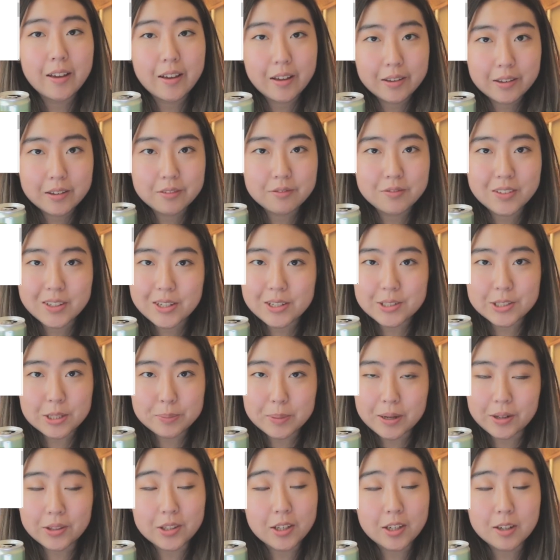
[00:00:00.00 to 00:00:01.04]
I have videos
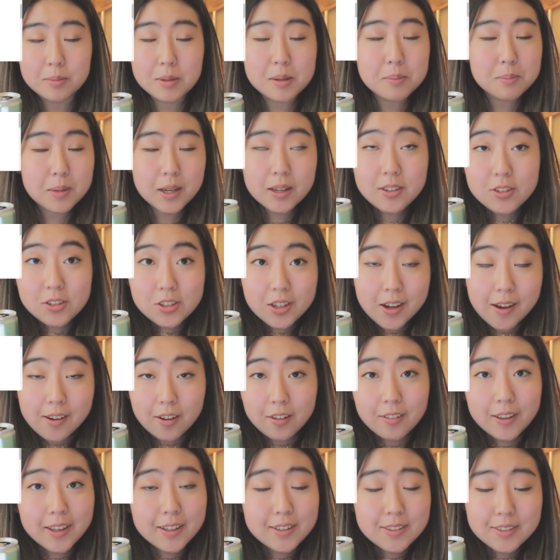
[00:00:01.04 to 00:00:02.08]
about that on my main
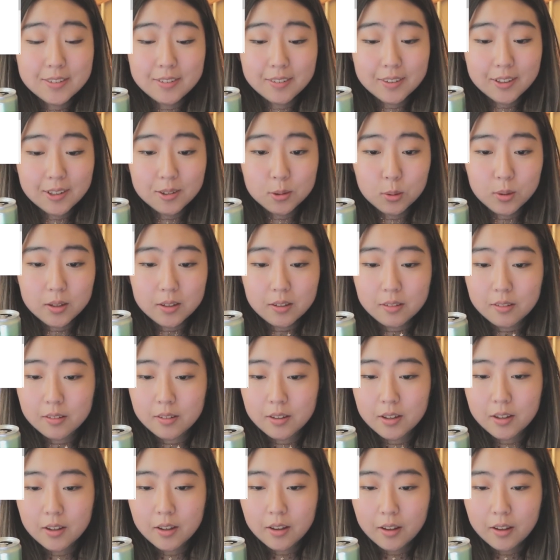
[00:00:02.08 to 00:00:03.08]
channel at SnowdyQuill.